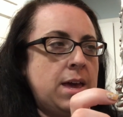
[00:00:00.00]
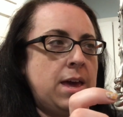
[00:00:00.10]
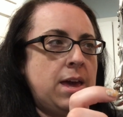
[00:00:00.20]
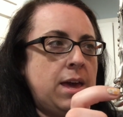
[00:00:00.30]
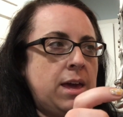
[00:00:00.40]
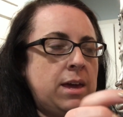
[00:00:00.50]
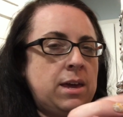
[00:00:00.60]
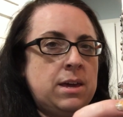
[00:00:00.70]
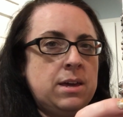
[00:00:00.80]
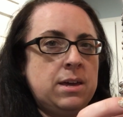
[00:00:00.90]

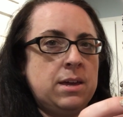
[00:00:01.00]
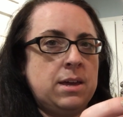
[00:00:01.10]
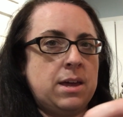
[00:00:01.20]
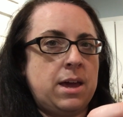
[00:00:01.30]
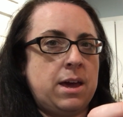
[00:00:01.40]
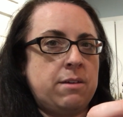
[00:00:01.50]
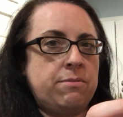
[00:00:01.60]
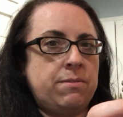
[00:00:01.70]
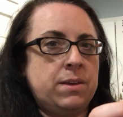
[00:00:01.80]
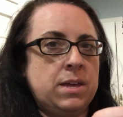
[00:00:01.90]
A, F,
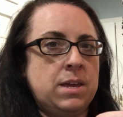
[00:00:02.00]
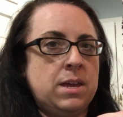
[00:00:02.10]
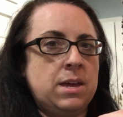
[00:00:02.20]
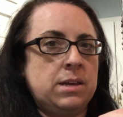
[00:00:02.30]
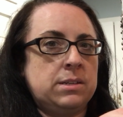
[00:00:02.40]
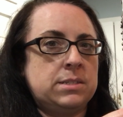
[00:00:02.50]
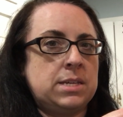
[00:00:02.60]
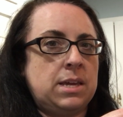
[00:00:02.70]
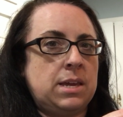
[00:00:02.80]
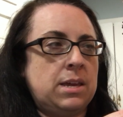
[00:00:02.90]

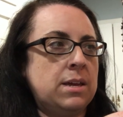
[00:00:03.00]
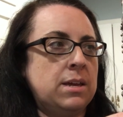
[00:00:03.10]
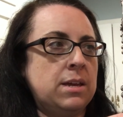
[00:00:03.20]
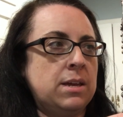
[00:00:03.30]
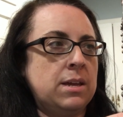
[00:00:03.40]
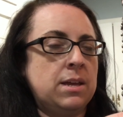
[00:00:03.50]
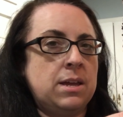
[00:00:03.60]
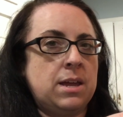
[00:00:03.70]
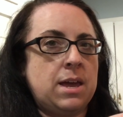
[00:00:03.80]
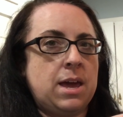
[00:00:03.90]
D,
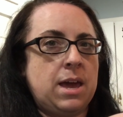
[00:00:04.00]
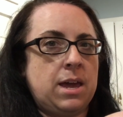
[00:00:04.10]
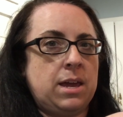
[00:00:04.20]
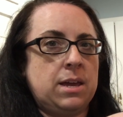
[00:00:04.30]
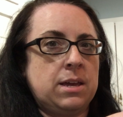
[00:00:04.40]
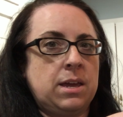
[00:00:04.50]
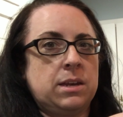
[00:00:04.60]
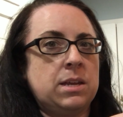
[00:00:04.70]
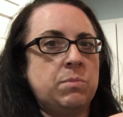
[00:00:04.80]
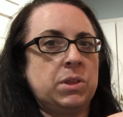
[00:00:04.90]
A. Again,
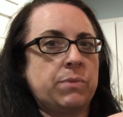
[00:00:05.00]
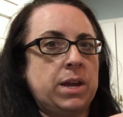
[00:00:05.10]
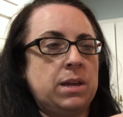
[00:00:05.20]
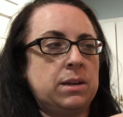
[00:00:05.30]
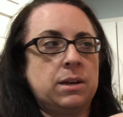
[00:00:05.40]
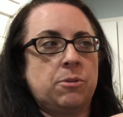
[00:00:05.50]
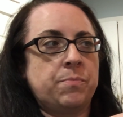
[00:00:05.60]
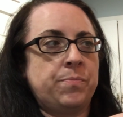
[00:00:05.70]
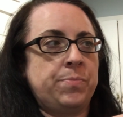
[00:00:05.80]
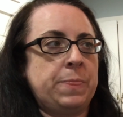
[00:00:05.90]
keeping the right hand down.
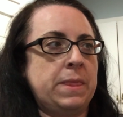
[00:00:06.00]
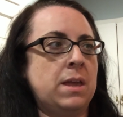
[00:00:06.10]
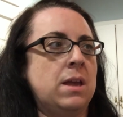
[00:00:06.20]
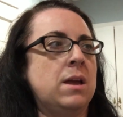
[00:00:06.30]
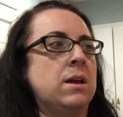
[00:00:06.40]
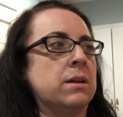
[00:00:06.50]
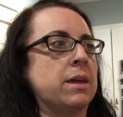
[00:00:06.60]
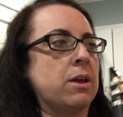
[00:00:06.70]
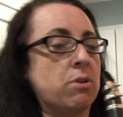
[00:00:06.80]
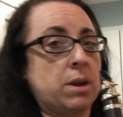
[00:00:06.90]

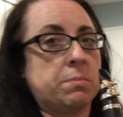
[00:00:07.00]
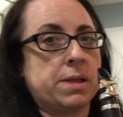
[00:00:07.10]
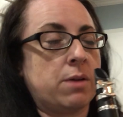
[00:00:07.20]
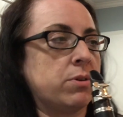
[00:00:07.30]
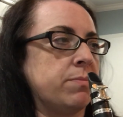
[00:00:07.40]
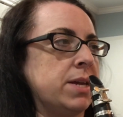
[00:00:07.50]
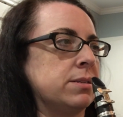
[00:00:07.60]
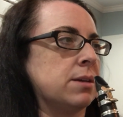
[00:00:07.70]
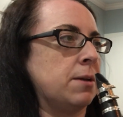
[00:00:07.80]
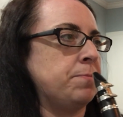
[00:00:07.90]
Okay, go ahead and play it with me in
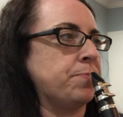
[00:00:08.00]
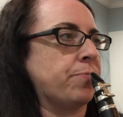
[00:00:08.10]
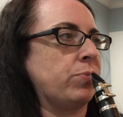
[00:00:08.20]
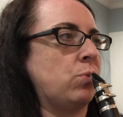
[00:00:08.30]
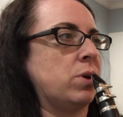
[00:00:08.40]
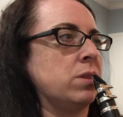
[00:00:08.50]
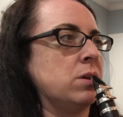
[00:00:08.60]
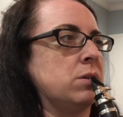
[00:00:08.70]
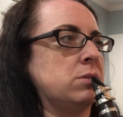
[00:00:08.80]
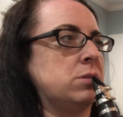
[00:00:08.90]
time. 1,
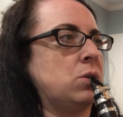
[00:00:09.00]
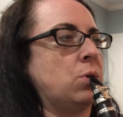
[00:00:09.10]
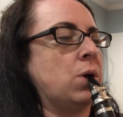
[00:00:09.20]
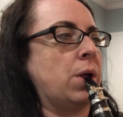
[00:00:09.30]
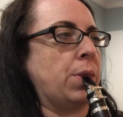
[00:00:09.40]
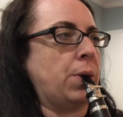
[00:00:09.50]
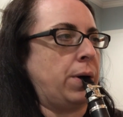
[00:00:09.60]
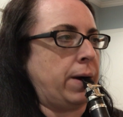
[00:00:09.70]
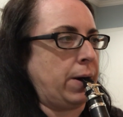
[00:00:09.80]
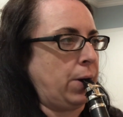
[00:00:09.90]
2,
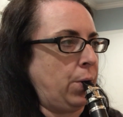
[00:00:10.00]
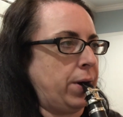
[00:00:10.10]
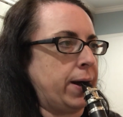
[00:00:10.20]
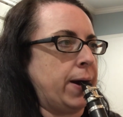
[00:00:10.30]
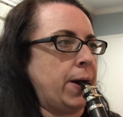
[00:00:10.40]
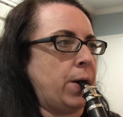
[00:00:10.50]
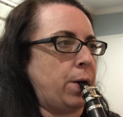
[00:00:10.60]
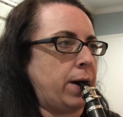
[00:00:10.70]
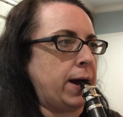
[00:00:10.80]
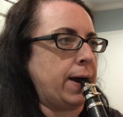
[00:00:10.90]
3, 1,
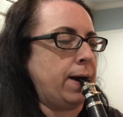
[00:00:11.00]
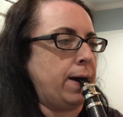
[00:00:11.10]
ready.